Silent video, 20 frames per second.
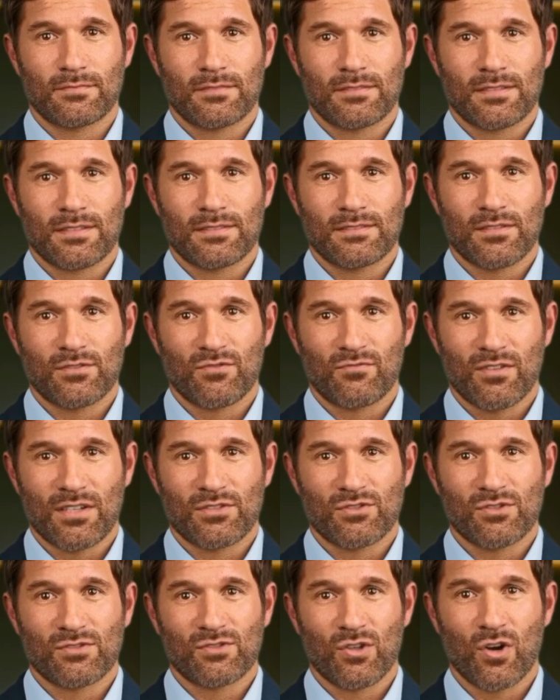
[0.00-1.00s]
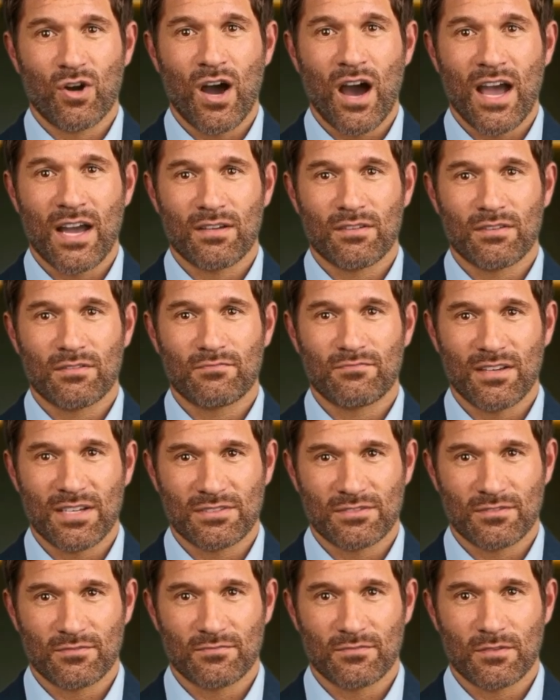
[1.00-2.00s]
These interventions are highly
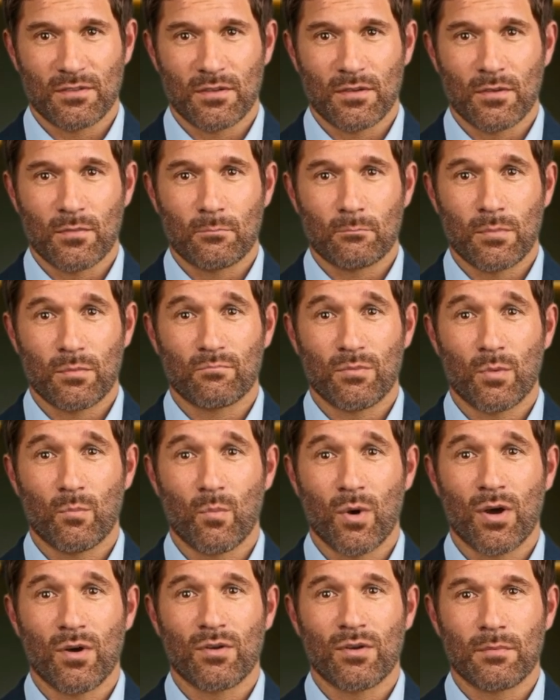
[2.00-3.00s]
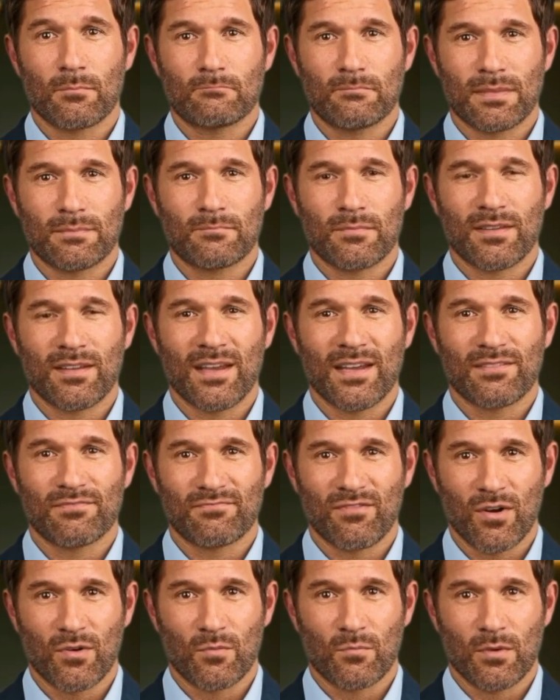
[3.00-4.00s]
effective, but require commitment and
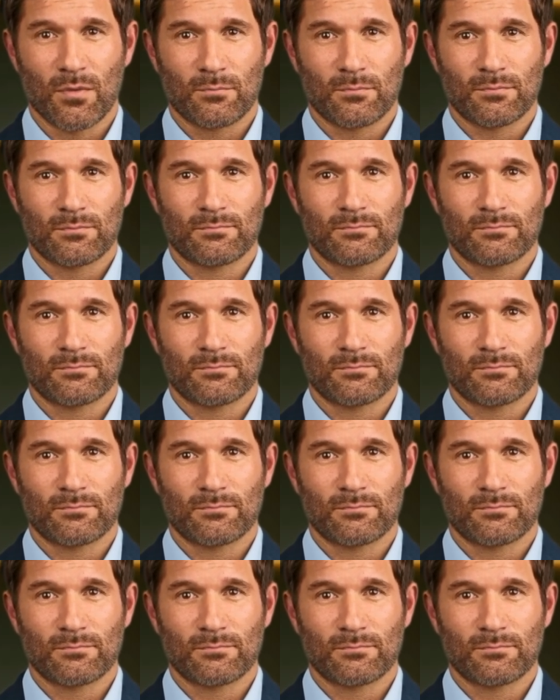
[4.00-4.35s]
follow-up.